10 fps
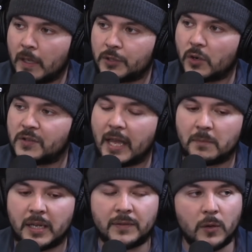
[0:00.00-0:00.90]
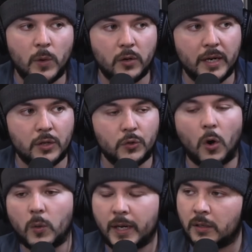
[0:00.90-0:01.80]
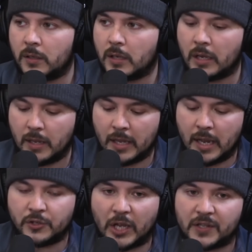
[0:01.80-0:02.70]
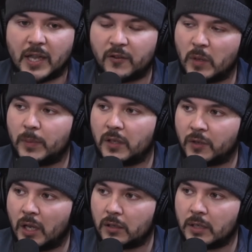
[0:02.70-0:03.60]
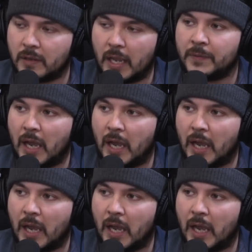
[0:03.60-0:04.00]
So does that mean that we are ignoring a genocide of people of color in the